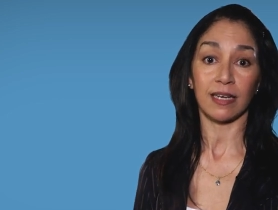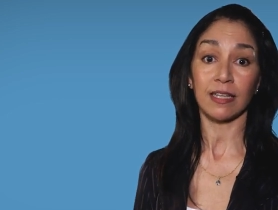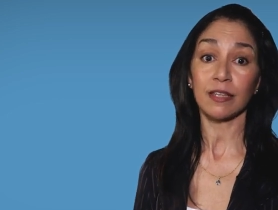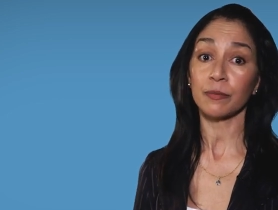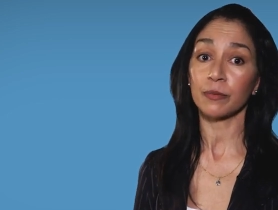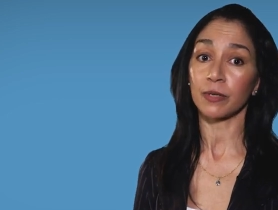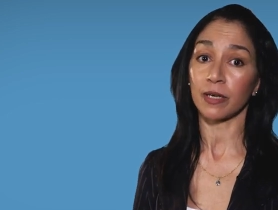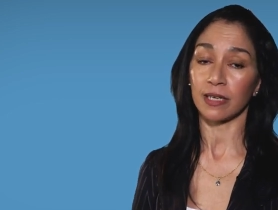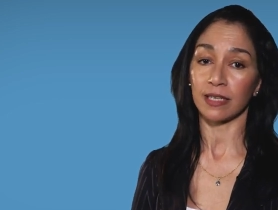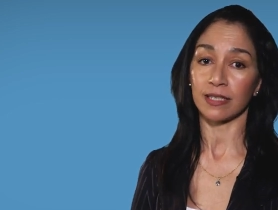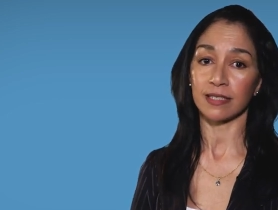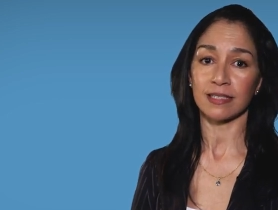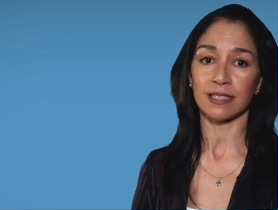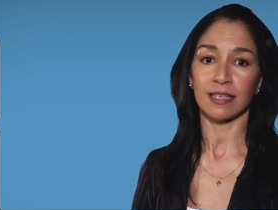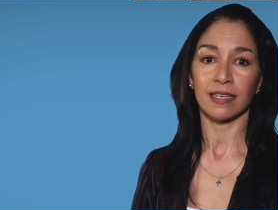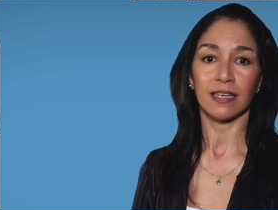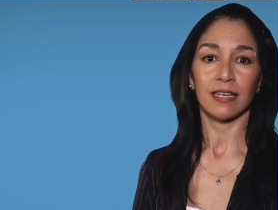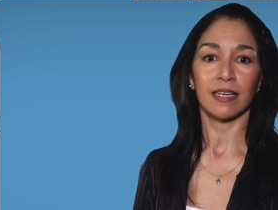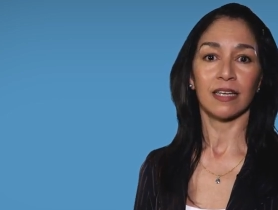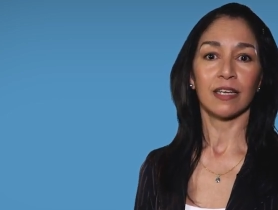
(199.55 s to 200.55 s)
Otherwise,
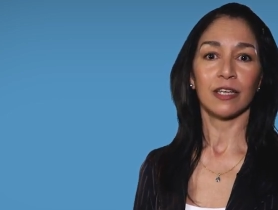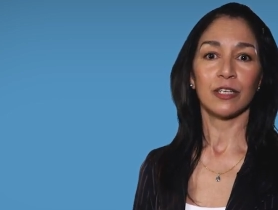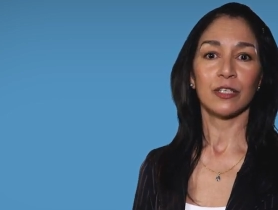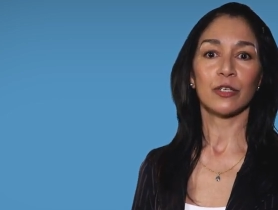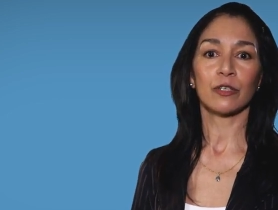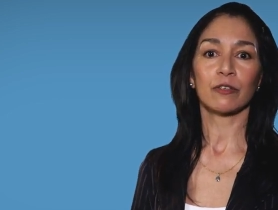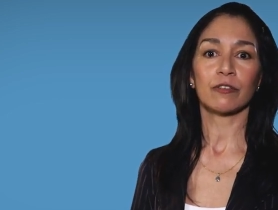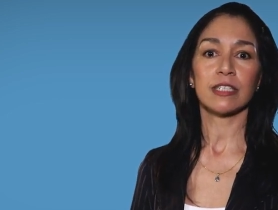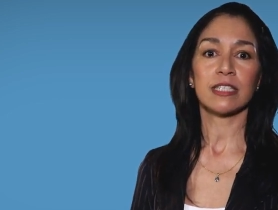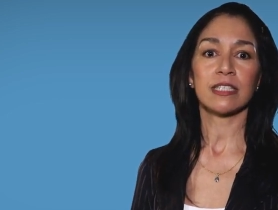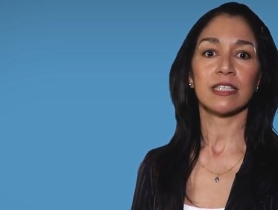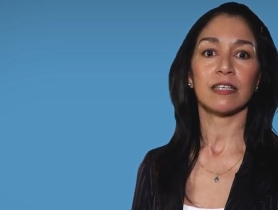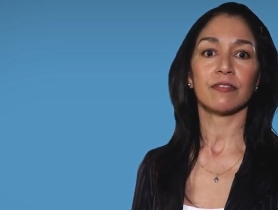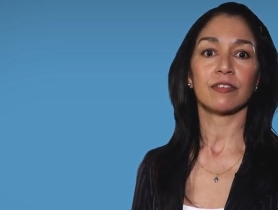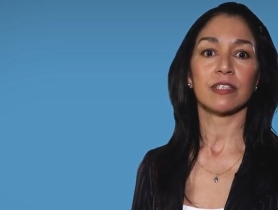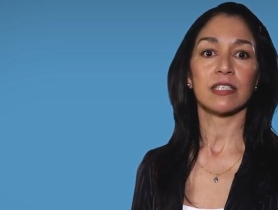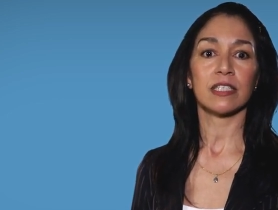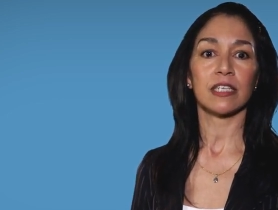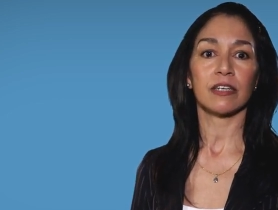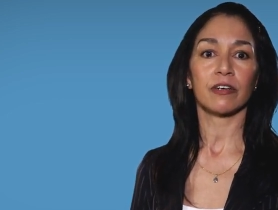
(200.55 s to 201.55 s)
you'll
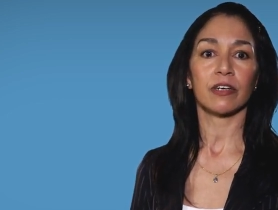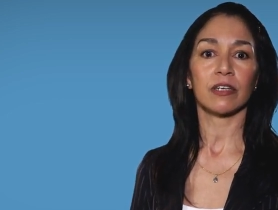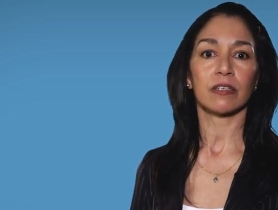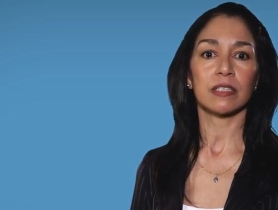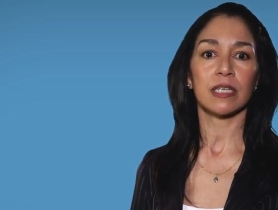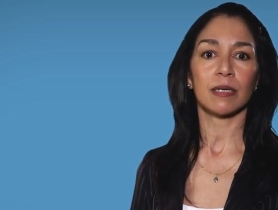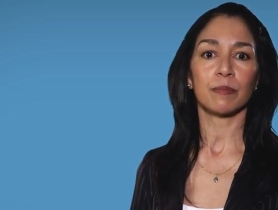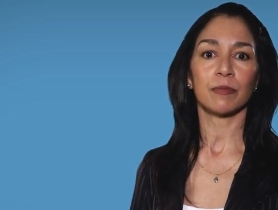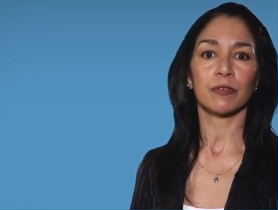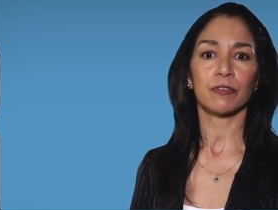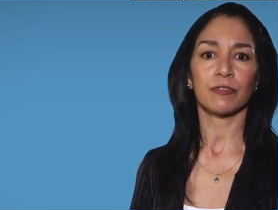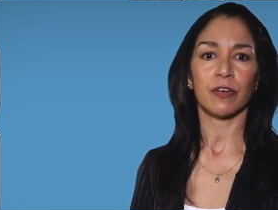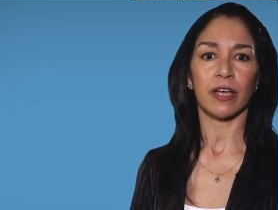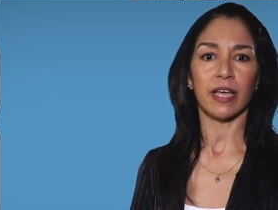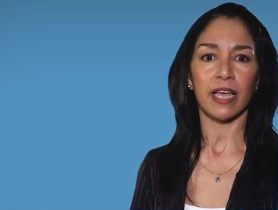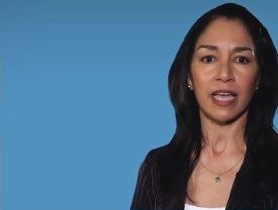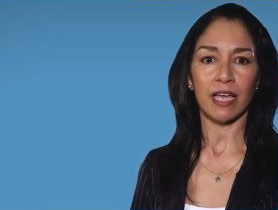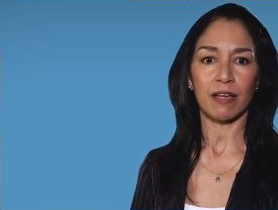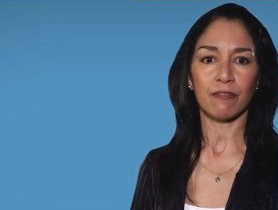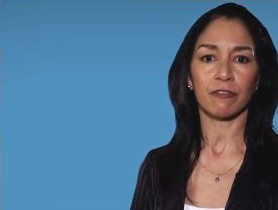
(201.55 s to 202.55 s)
receive a serial number
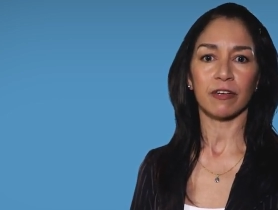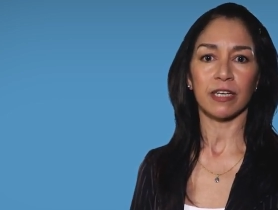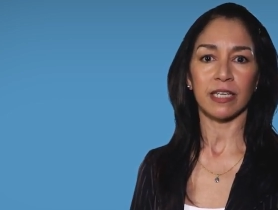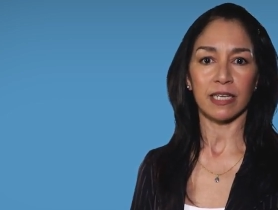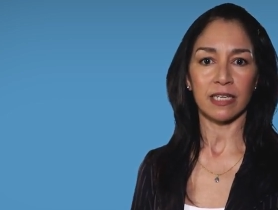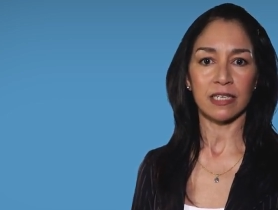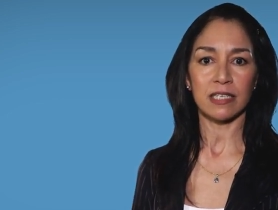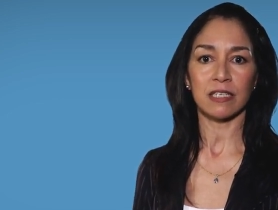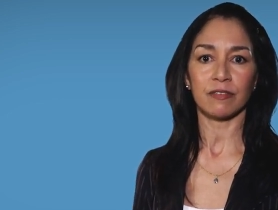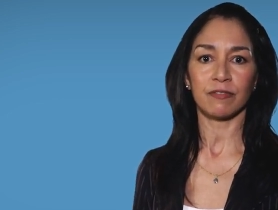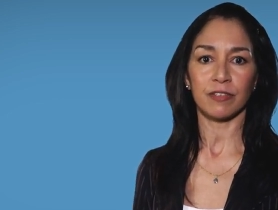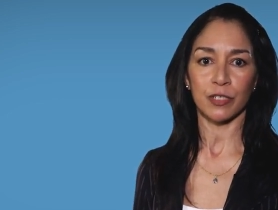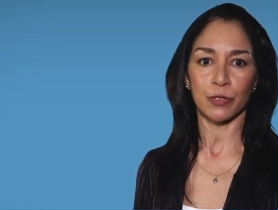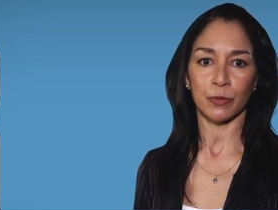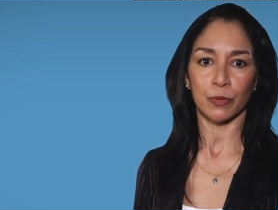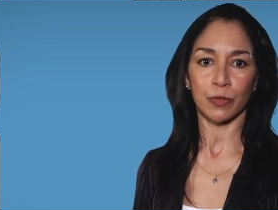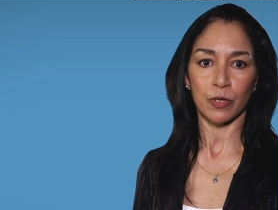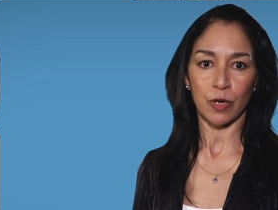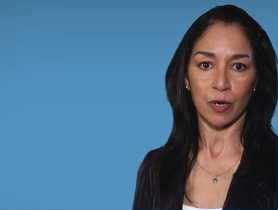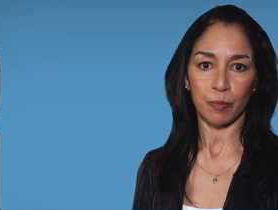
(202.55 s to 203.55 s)
for every
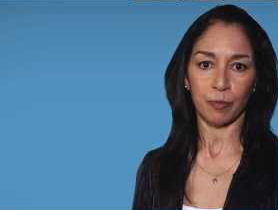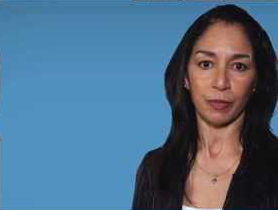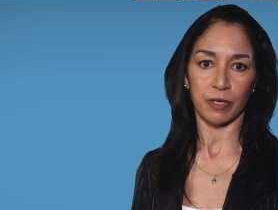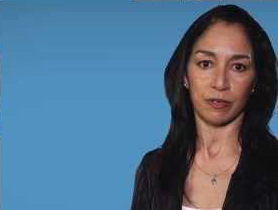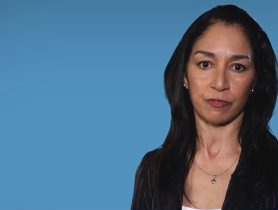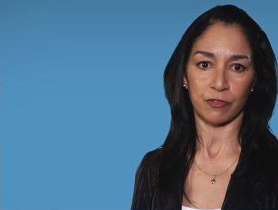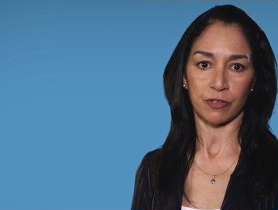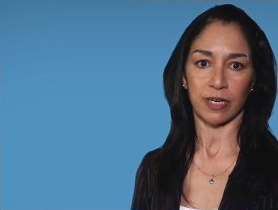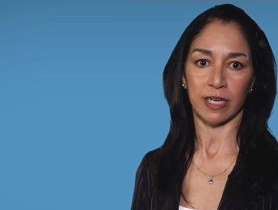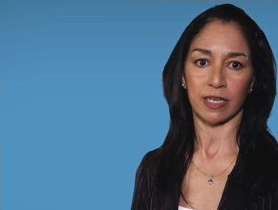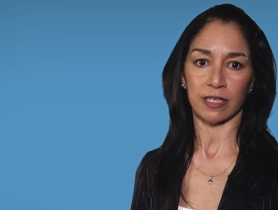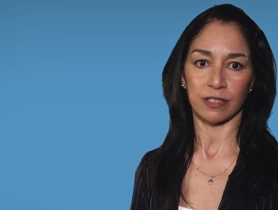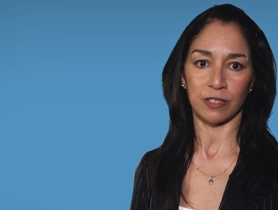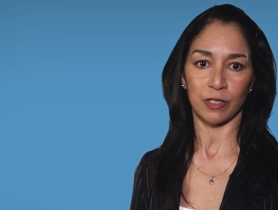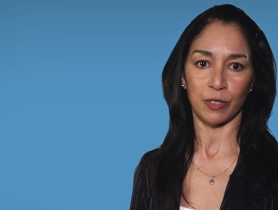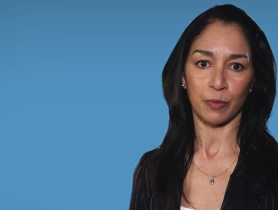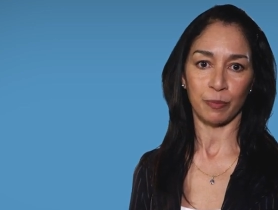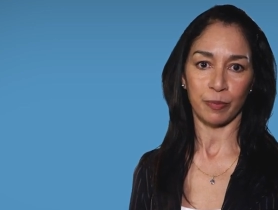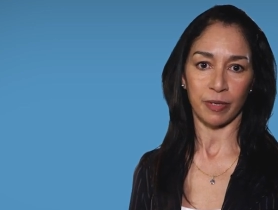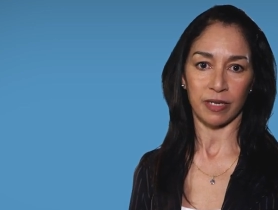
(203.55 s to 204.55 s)
individual copy of Dragon
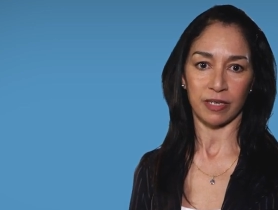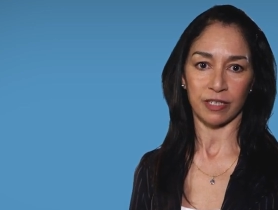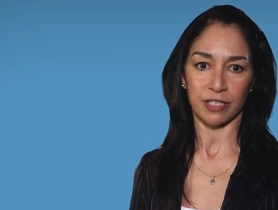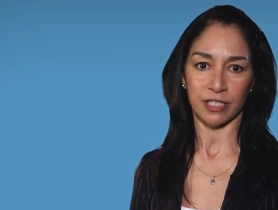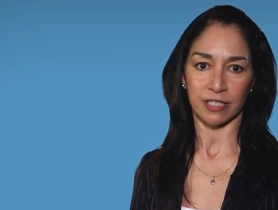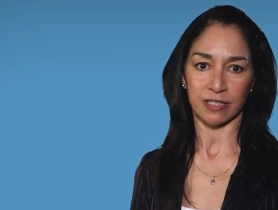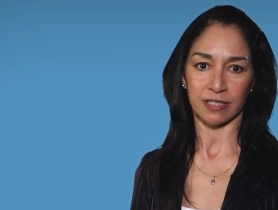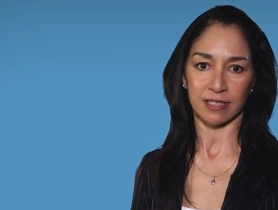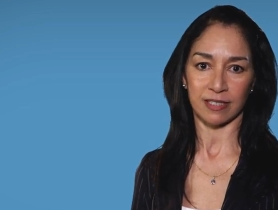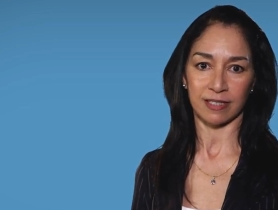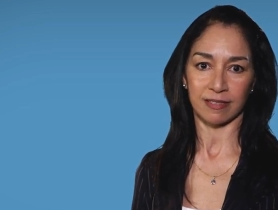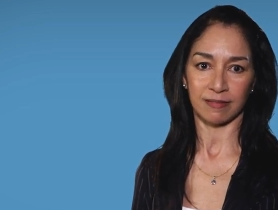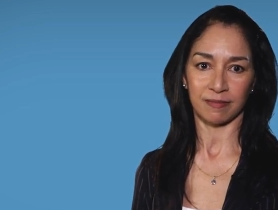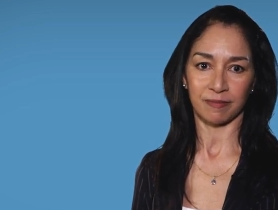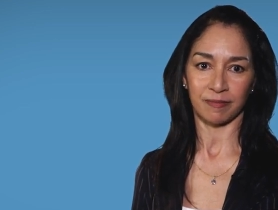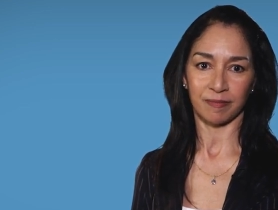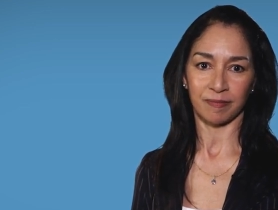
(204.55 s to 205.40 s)
that you purchase.